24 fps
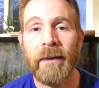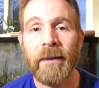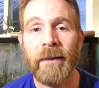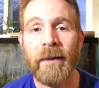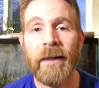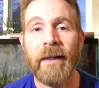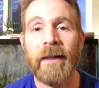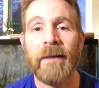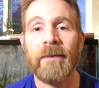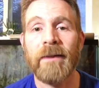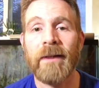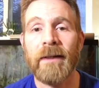
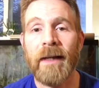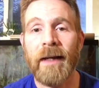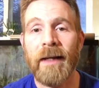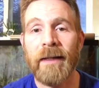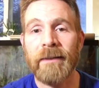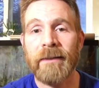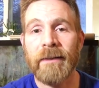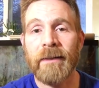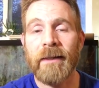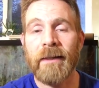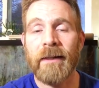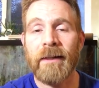named
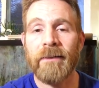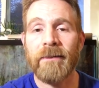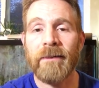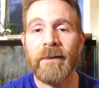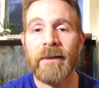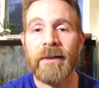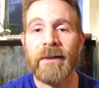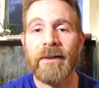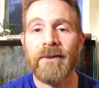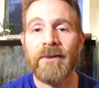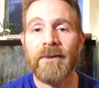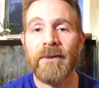Eliza that I
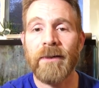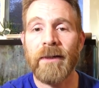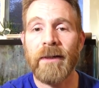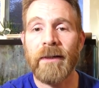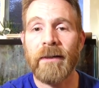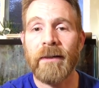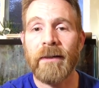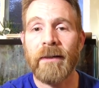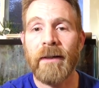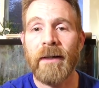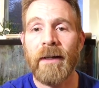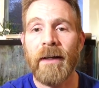really
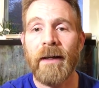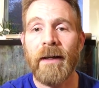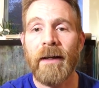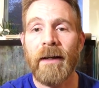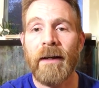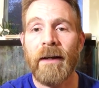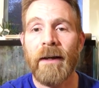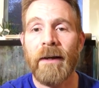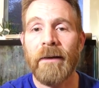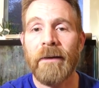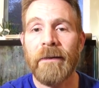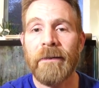enjoyed.
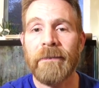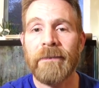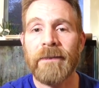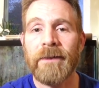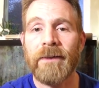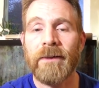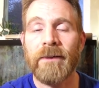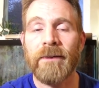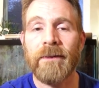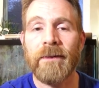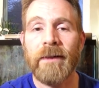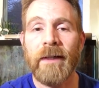Um,
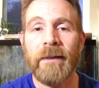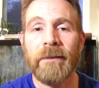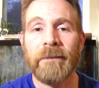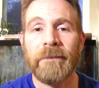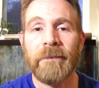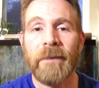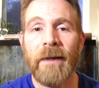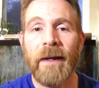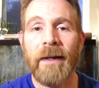so yeah,